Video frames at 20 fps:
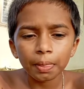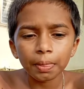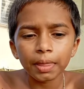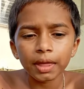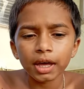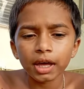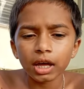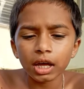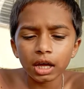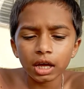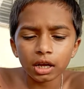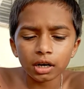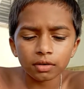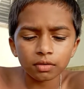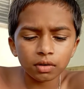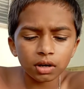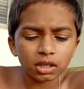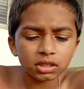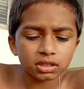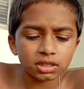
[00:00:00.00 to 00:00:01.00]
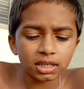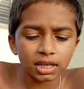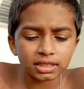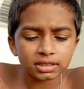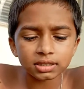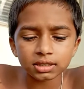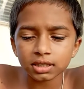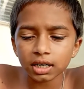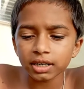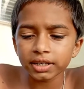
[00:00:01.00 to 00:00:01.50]
there was
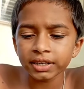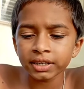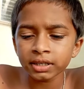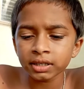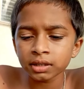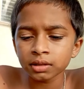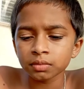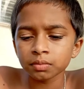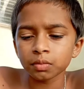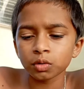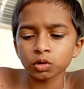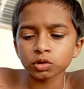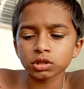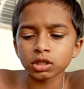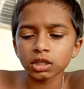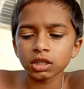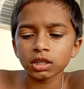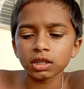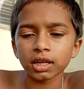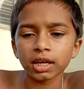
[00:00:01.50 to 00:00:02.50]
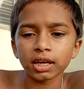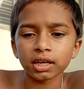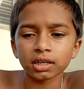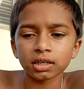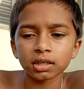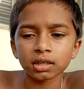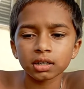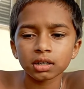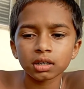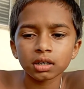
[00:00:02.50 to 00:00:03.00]
less studying, mostly
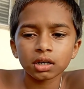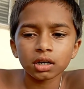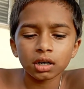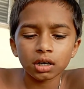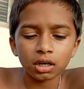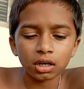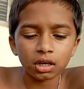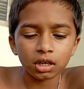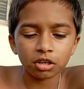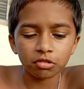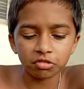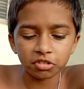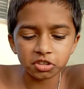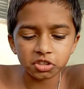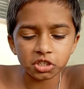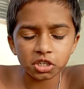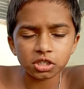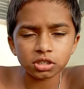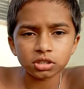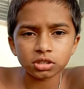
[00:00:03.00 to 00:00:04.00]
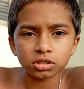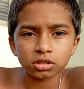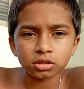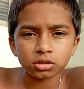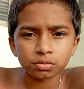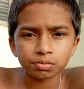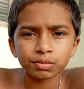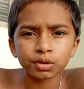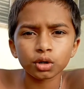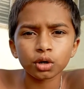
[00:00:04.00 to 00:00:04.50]
like revision,
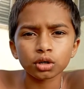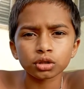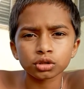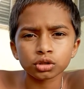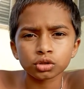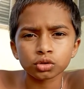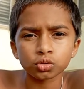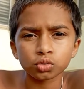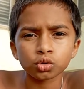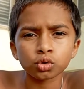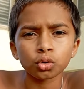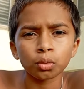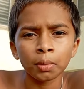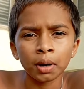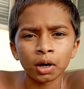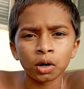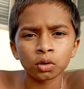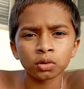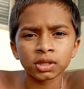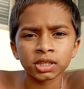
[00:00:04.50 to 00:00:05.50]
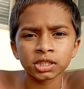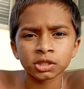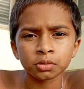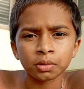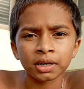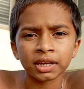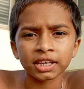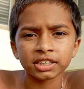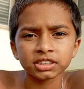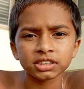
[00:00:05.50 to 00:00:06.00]
because tomorrow there is
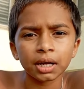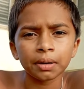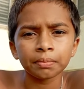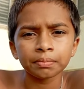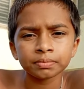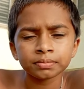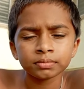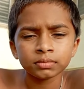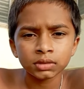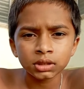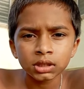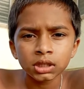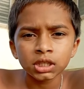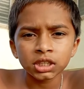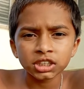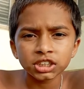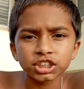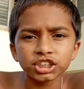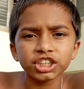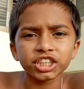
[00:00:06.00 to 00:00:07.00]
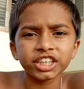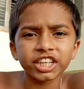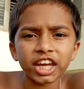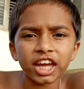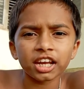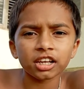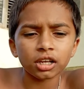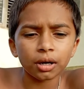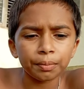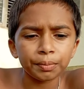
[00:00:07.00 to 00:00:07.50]
one exam,
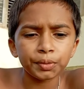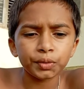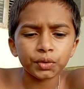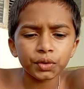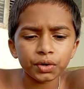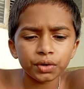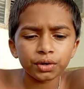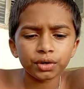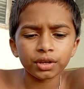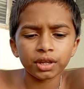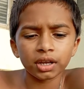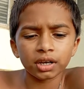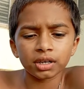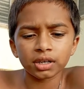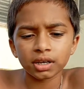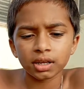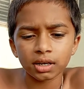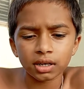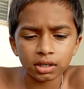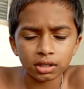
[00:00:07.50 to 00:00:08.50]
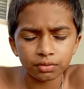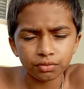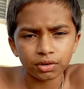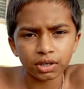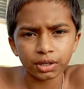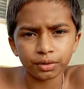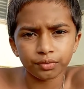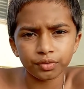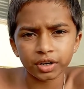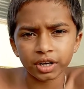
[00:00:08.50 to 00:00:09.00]
GK and computer. Then there are
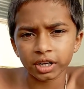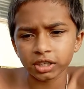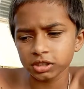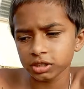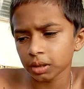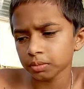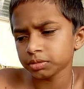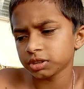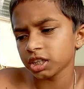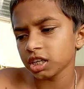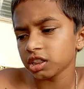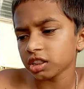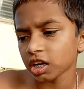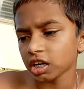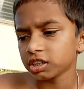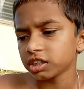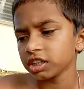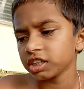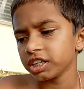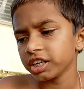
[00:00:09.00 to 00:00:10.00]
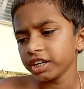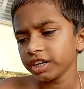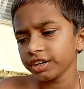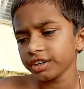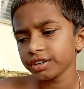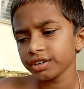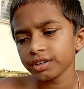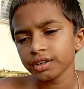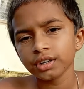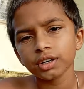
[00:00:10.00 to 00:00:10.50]
different exams till 30 date,
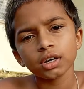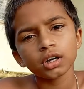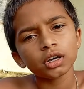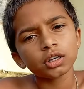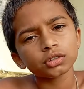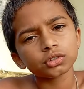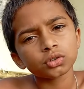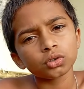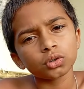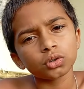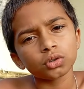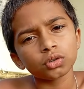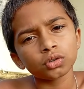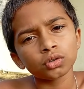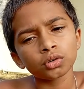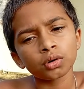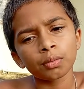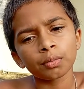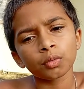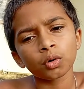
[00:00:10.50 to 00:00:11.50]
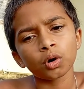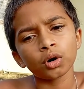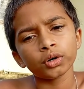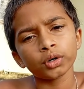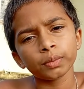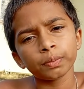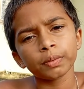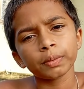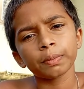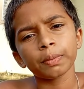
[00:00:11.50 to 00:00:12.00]
so I'm going
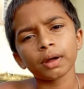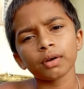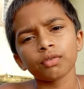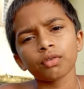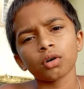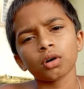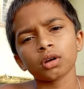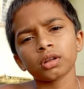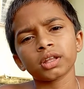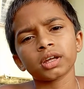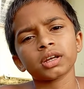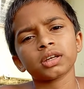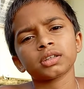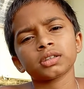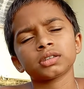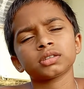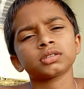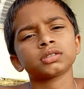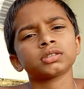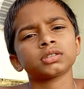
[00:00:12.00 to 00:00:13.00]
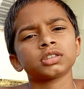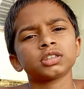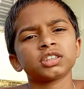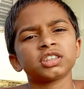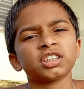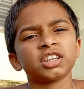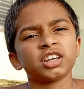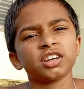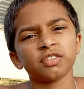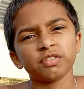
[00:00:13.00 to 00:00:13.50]
to prepare for that.
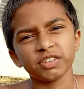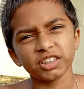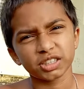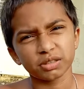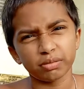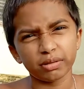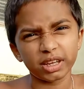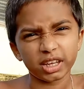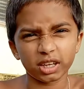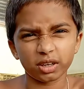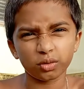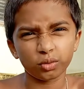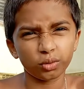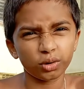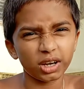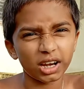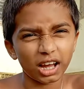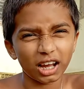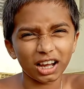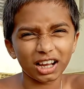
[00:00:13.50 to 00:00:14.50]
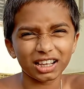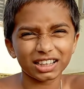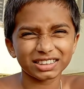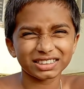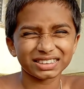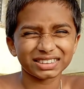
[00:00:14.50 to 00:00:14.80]
Wish me good luck.